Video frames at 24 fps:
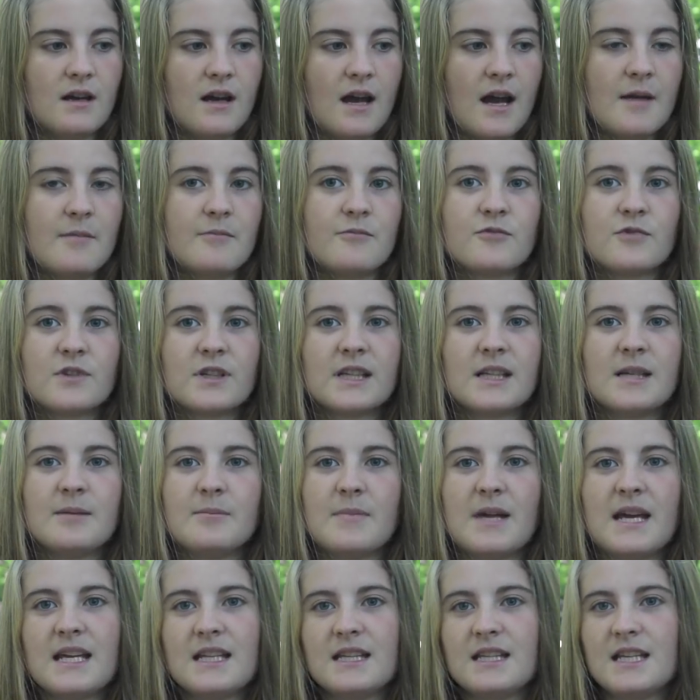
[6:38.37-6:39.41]
I really
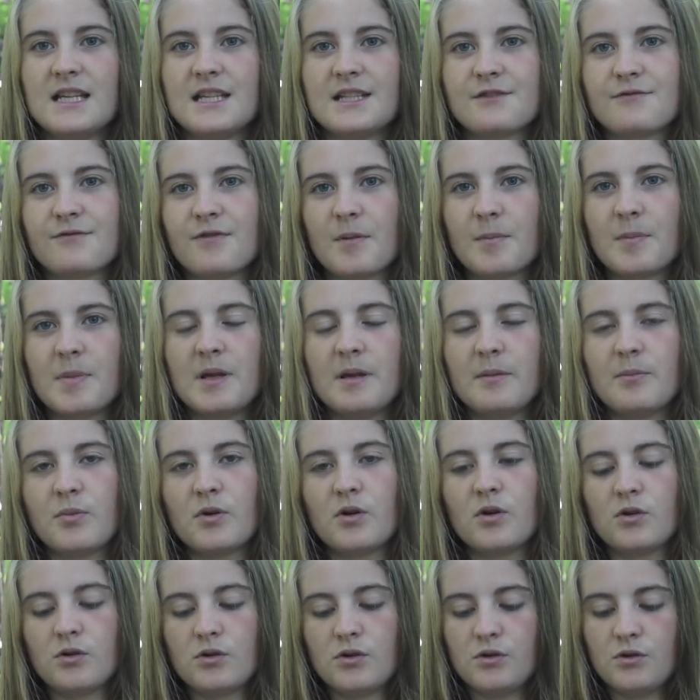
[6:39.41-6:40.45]
made these for
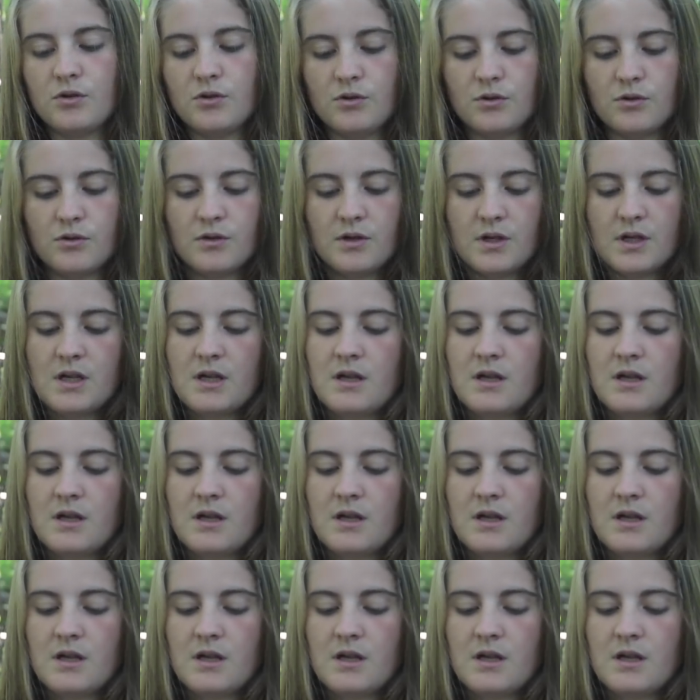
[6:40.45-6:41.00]
people who